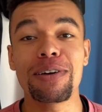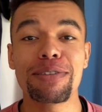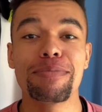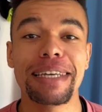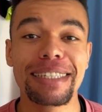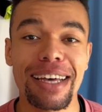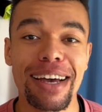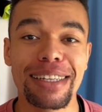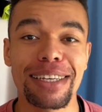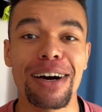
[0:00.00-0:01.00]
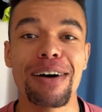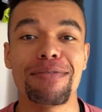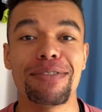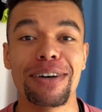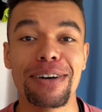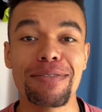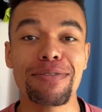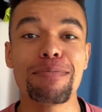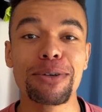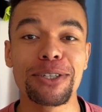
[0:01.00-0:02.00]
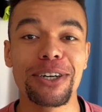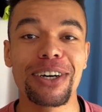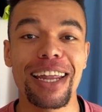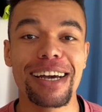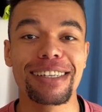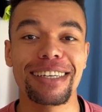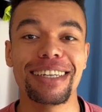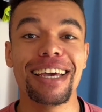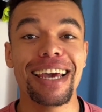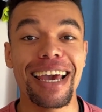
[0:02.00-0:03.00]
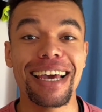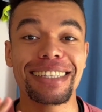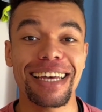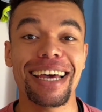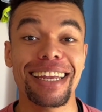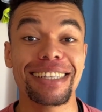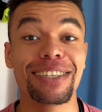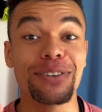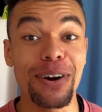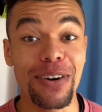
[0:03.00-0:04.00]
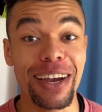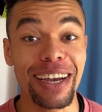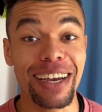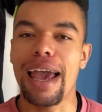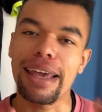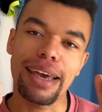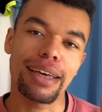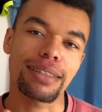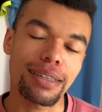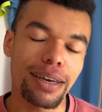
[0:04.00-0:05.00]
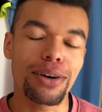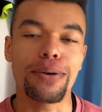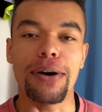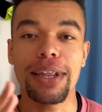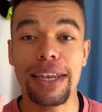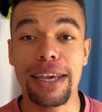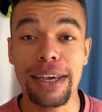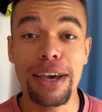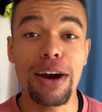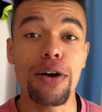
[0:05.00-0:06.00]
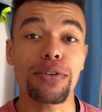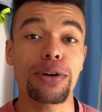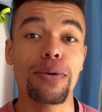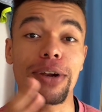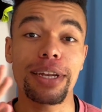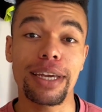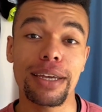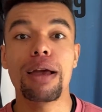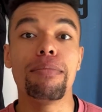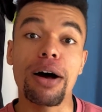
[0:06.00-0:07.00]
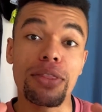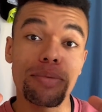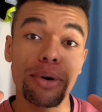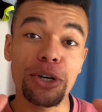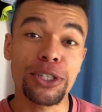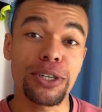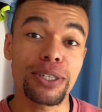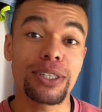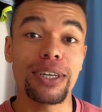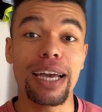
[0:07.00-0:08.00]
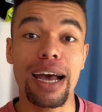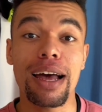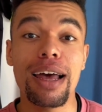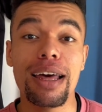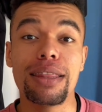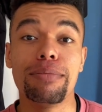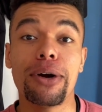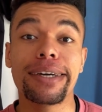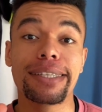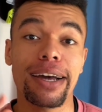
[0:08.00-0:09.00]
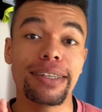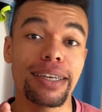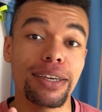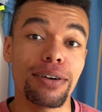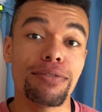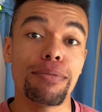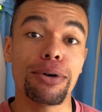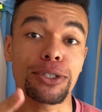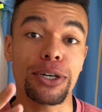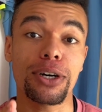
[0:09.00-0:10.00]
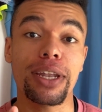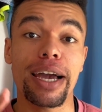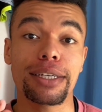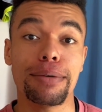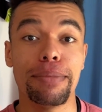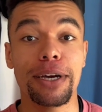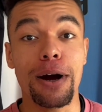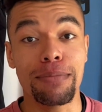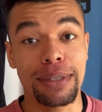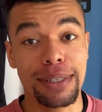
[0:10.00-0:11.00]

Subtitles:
of the best signs of a good football shirt collection is that it's growing. And yes, quality over quantity, but the more shirts you get, the more exciting your football shirt collection becomes.